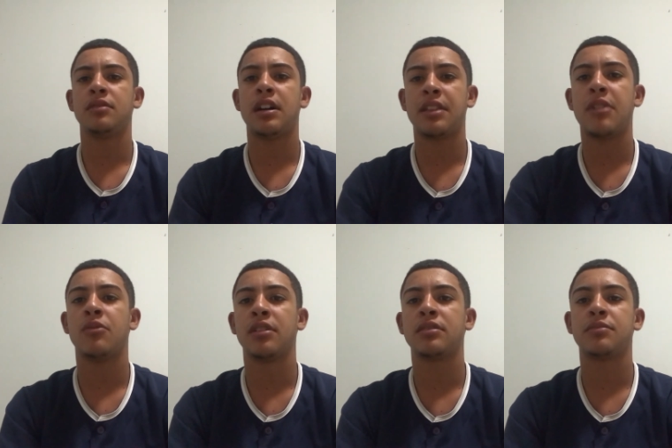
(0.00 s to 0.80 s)
that
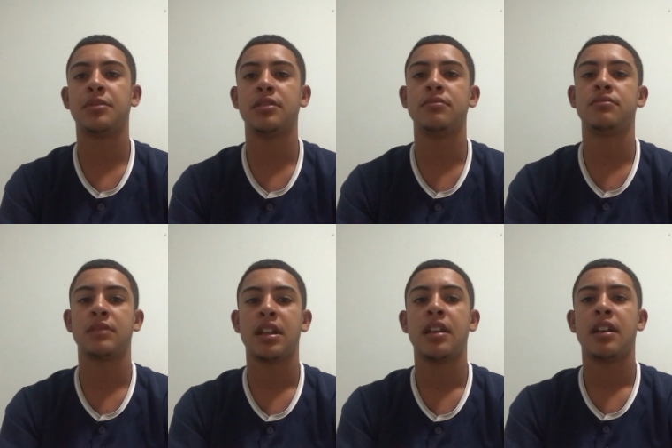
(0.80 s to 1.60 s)
works, but
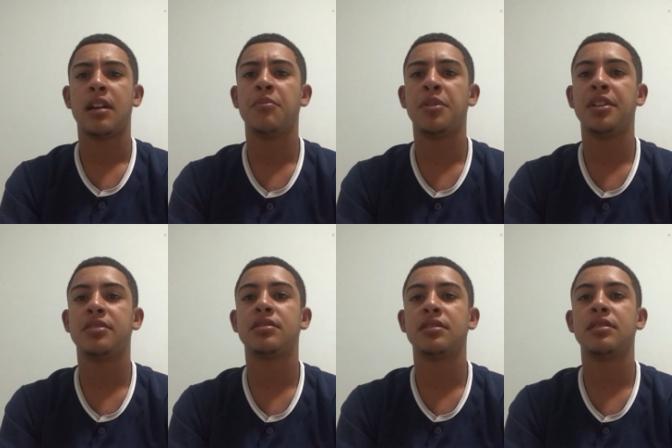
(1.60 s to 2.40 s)
I'm pretty
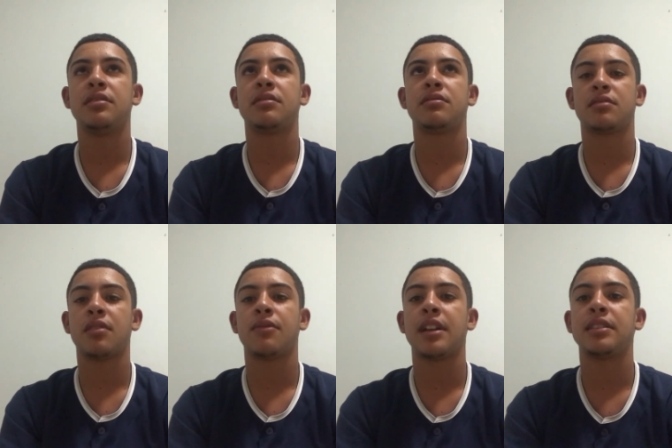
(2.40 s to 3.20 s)
sure there's
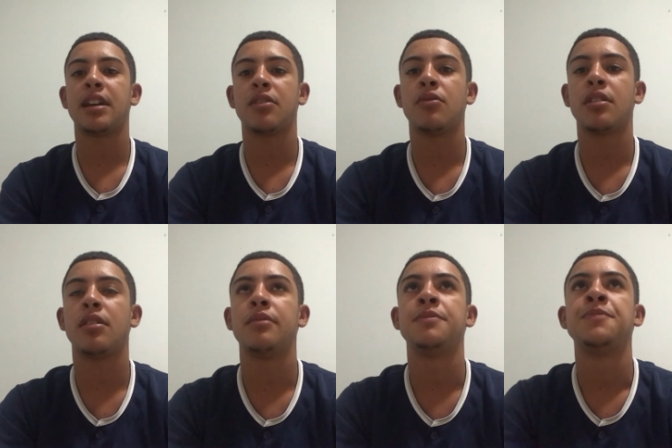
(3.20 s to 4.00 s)
stuff like that going
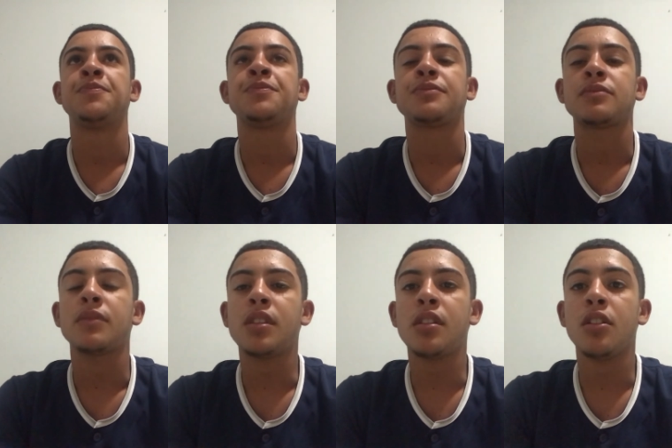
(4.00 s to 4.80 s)
on.
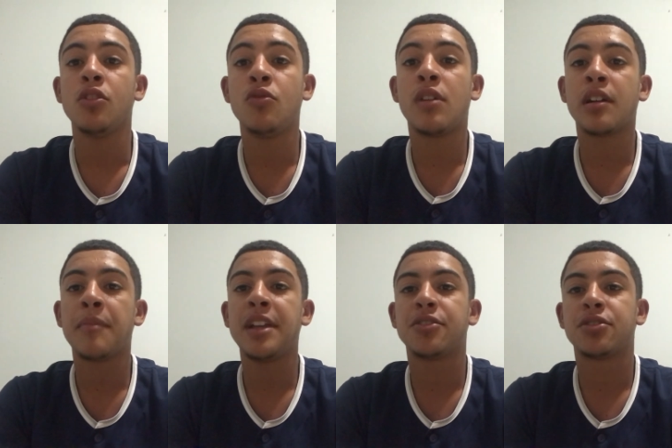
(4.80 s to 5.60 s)
You want to
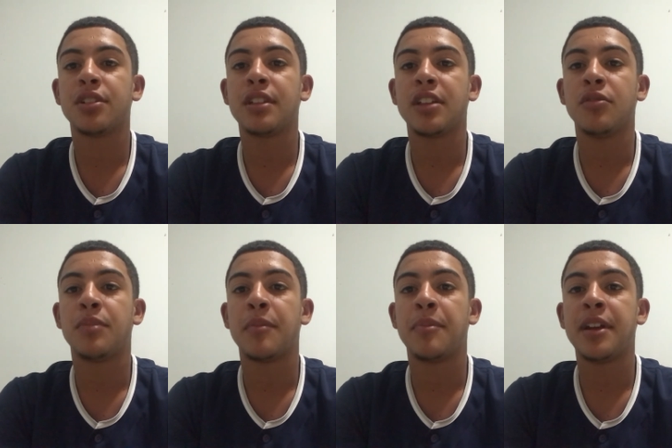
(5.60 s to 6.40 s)
make sure that you
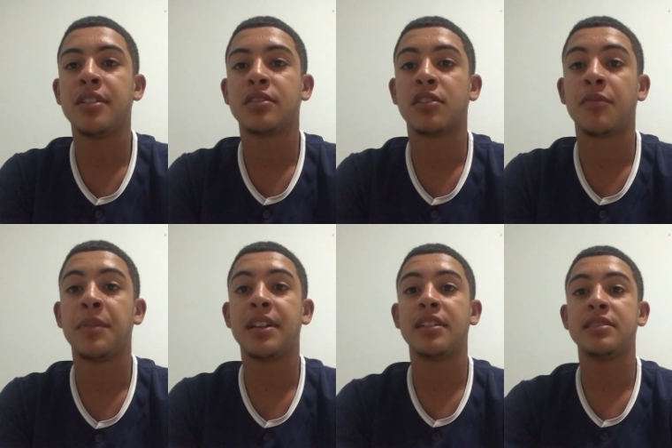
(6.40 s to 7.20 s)
prepare yourself,
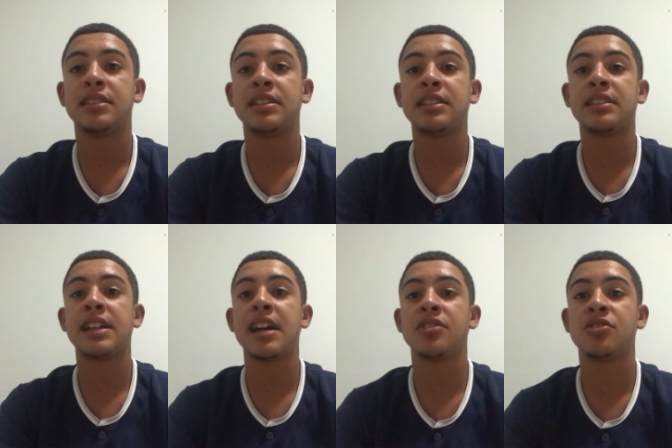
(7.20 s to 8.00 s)
because this is
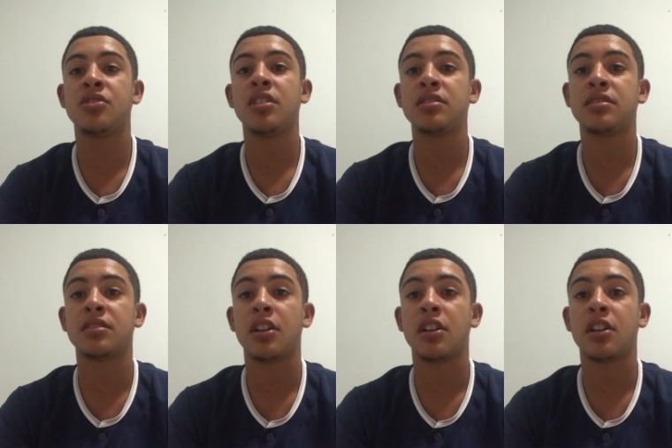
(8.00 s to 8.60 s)
not just a